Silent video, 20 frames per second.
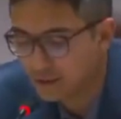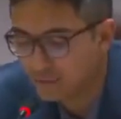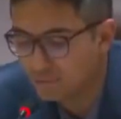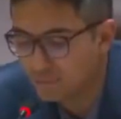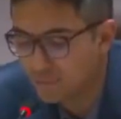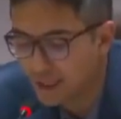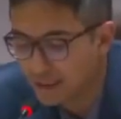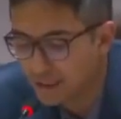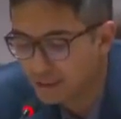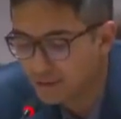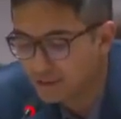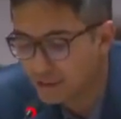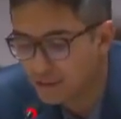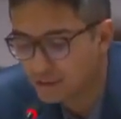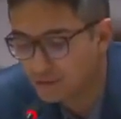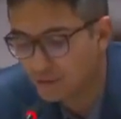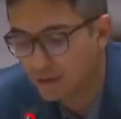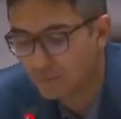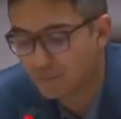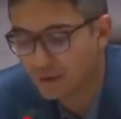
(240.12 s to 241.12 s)
Many of
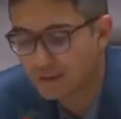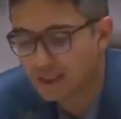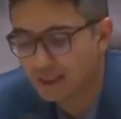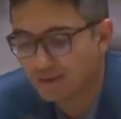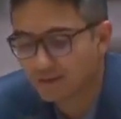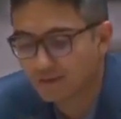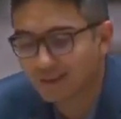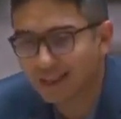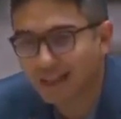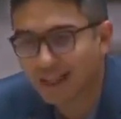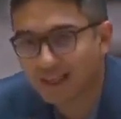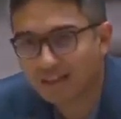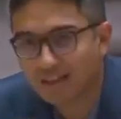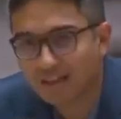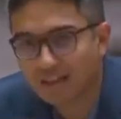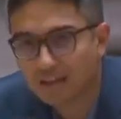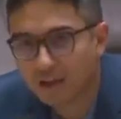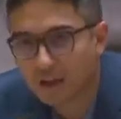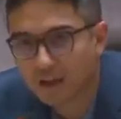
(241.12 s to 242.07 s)
these weapons have landed